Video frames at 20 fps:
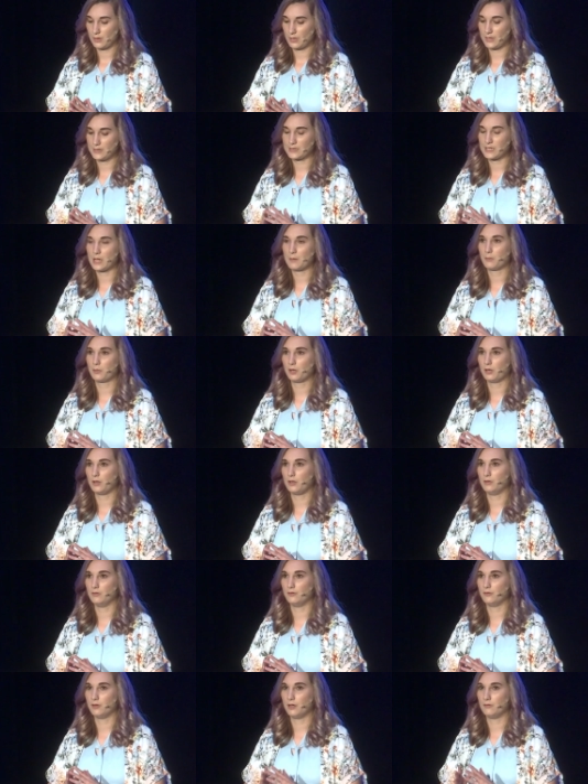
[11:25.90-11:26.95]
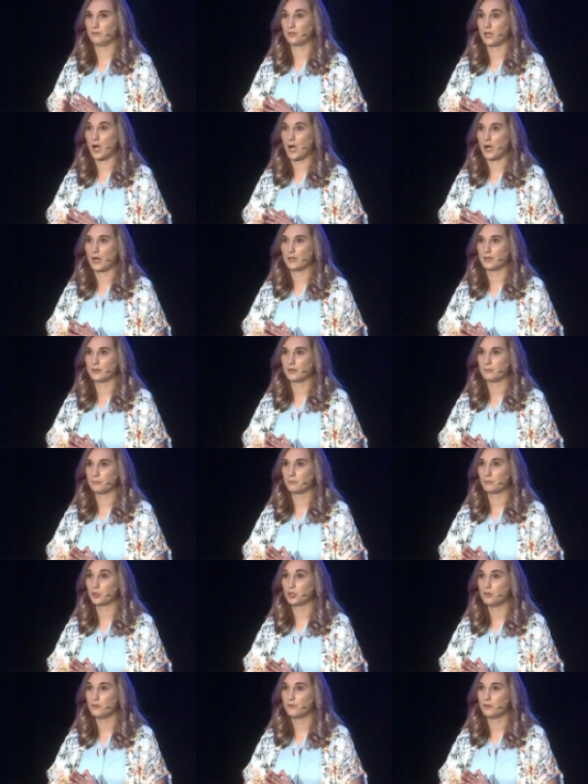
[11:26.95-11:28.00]
example of, of God,
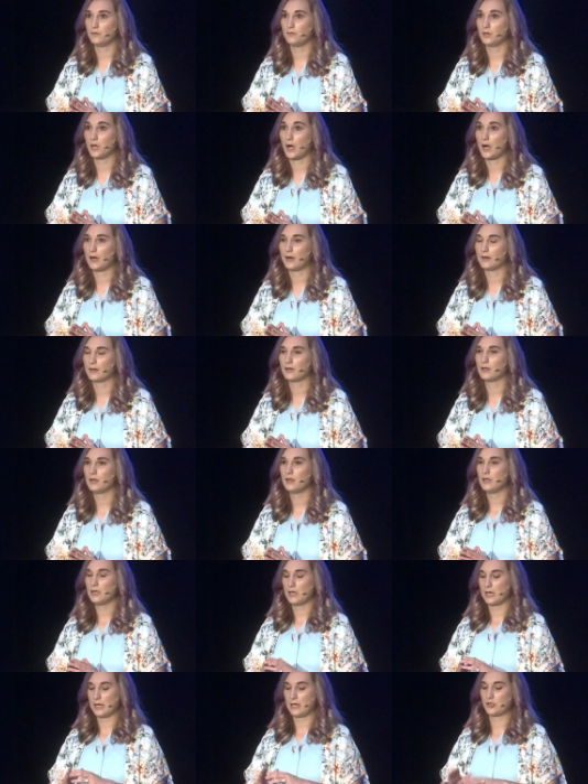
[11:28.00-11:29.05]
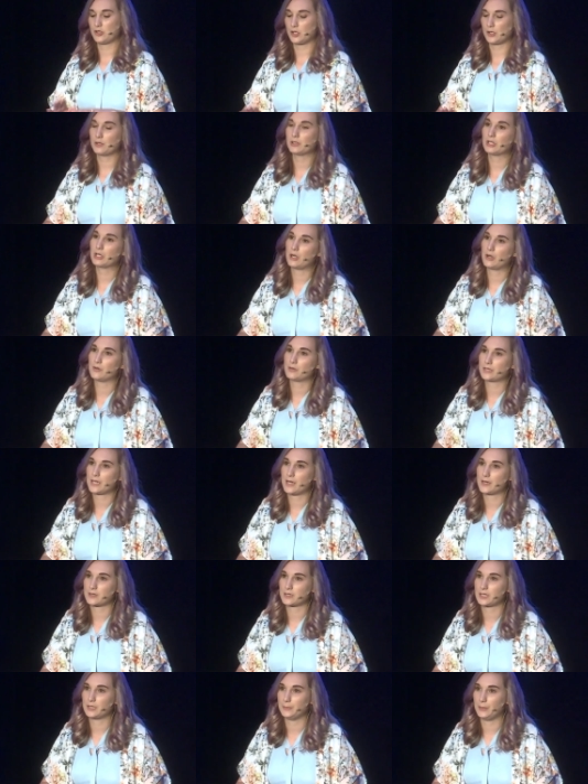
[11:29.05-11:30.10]
proof of God, is sharing your own
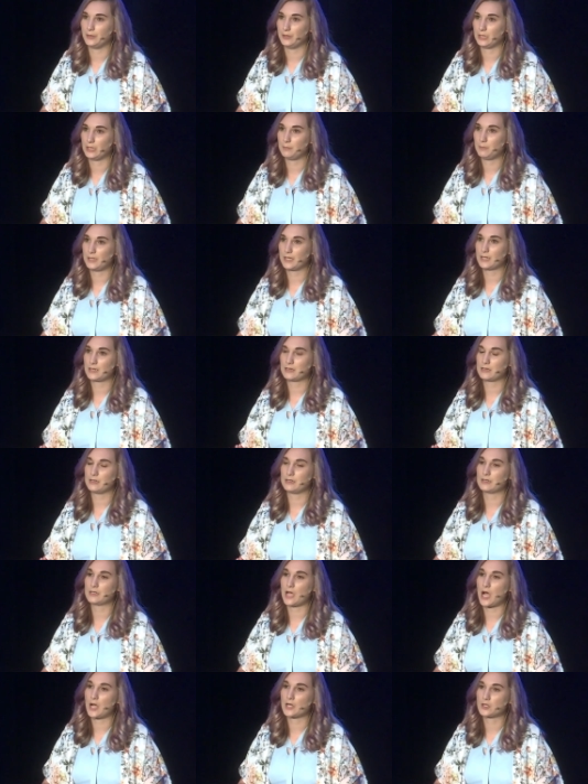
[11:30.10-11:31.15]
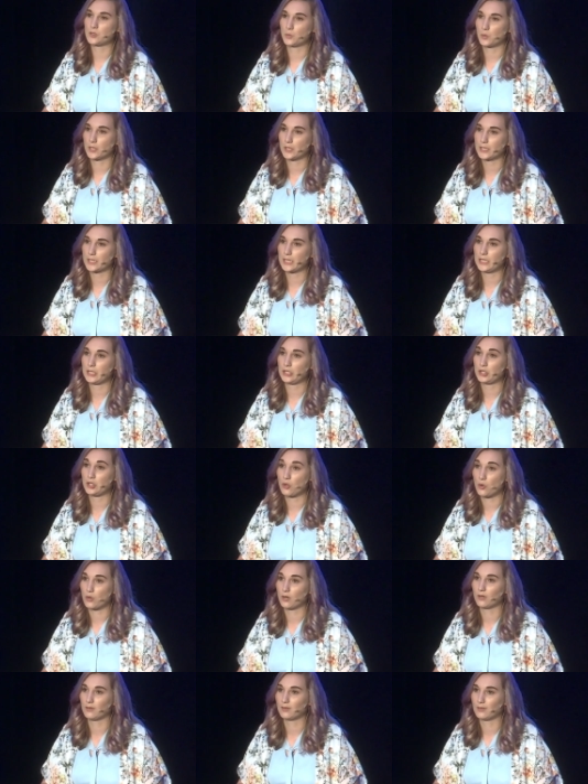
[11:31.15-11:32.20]
testimony because it is God's work in
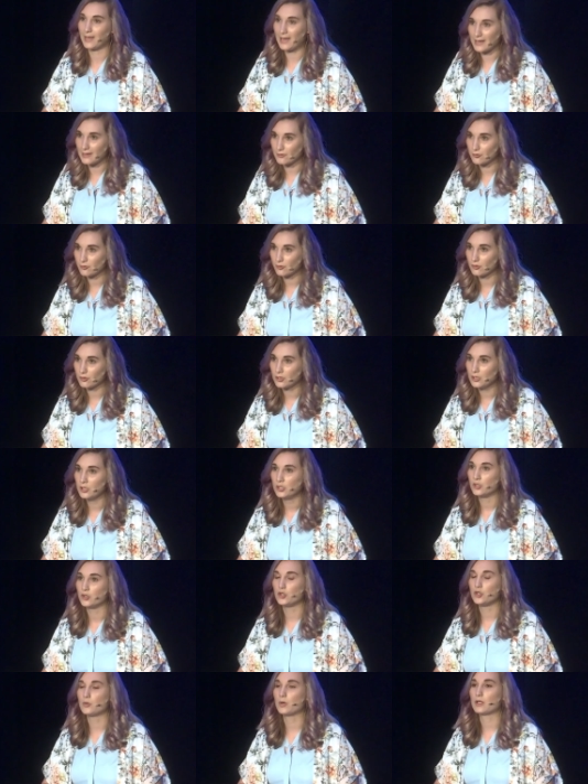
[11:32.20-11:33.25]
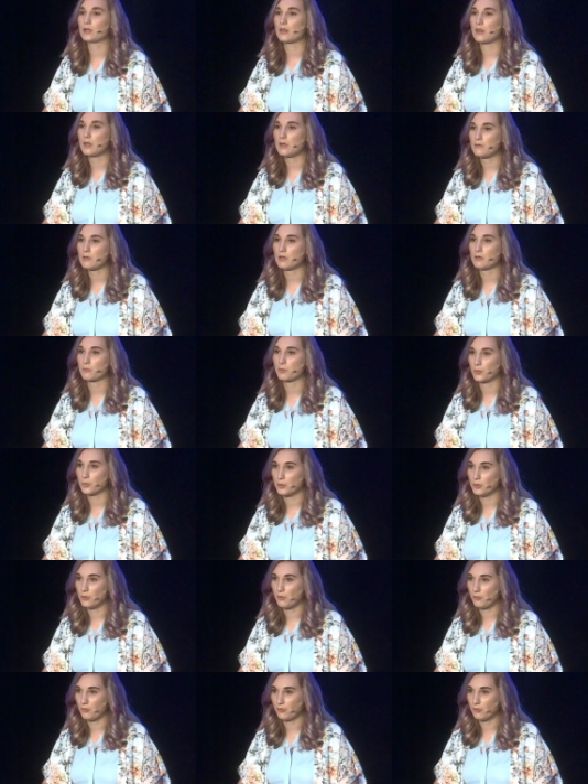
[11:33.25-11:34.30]
your life. You are living
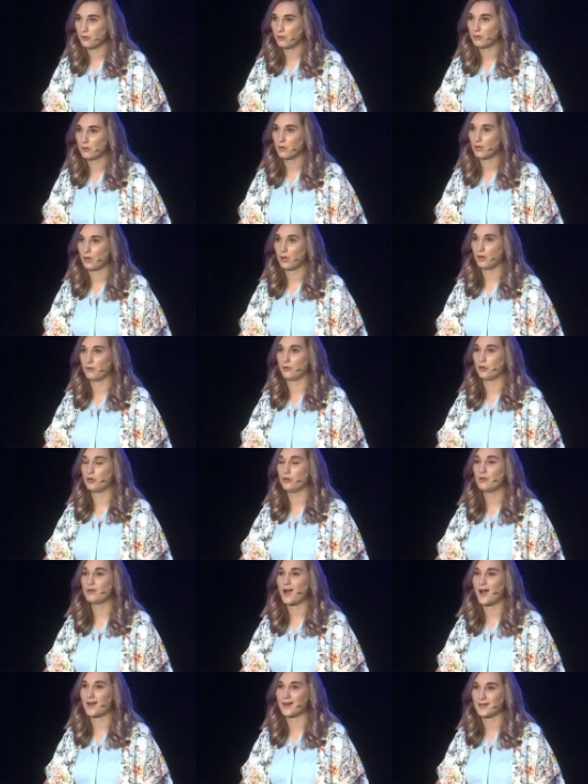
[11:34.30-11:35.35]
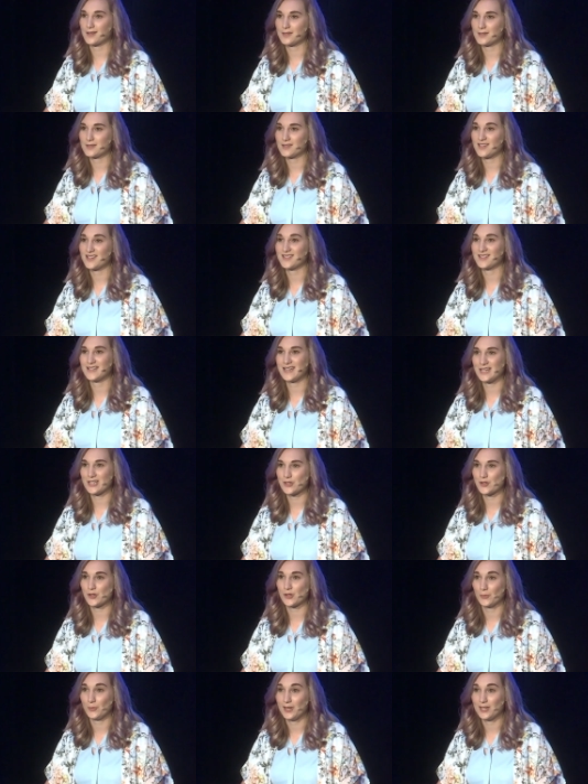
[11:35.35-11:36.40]
proof of who God is, his
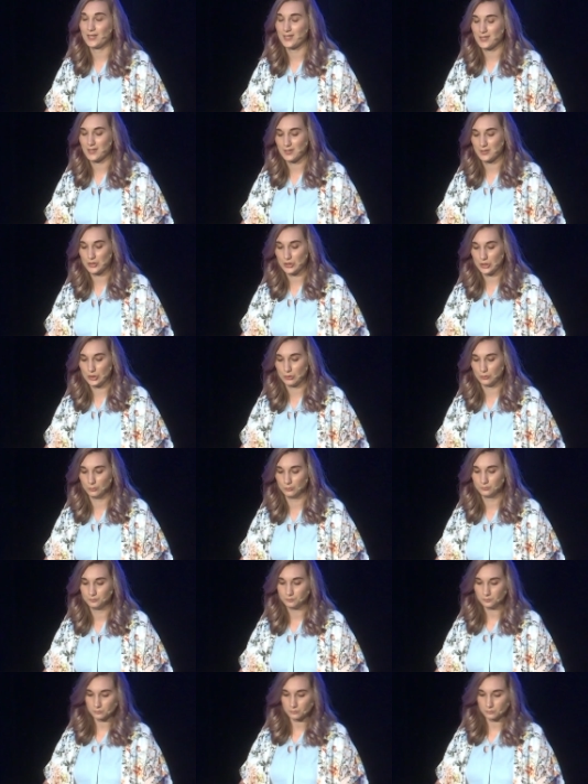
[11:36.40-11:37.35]
nature, and what he can do.